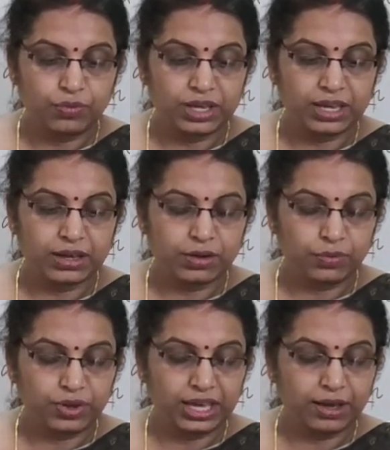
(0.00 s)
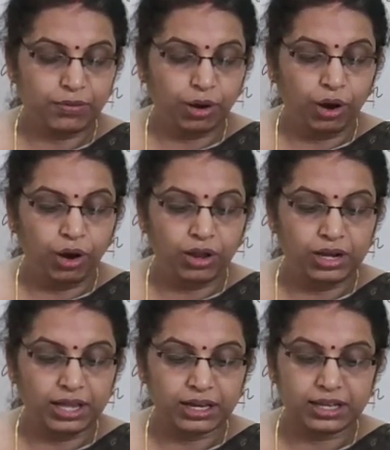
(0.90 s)
We have
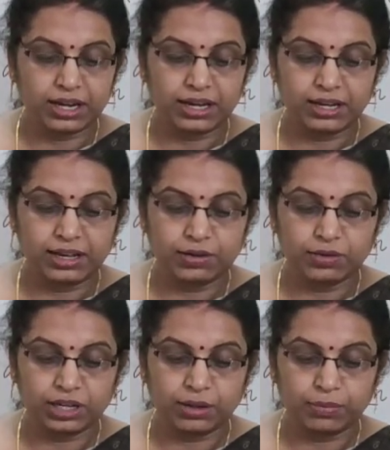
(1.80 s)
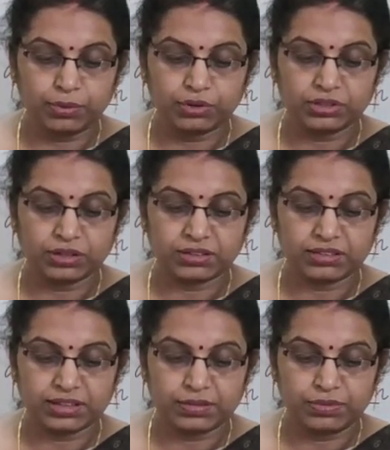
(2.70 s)
all a great deal to reproach
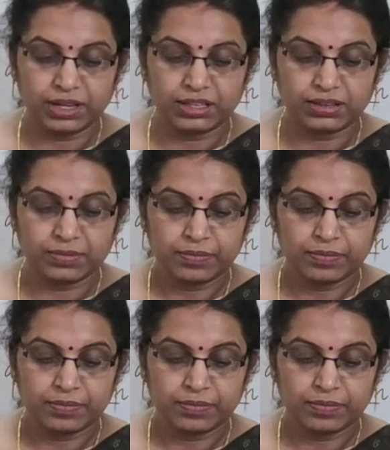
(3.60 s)
ourselves with.